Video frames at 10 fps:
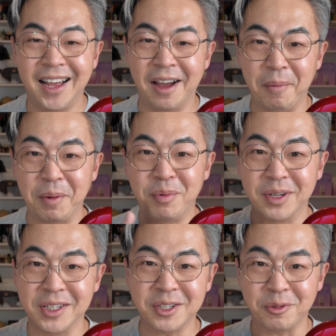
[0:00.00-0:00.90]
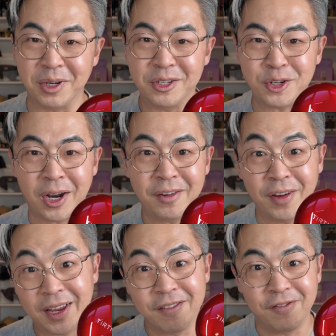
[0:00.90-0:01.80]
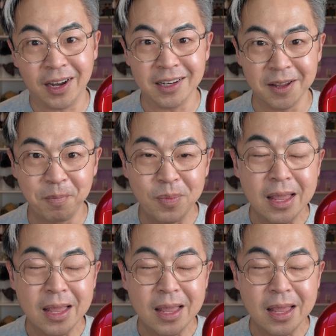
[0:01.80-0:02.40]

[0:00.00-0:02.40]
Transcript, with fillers: I'm gonna put a screenshot if I can find it.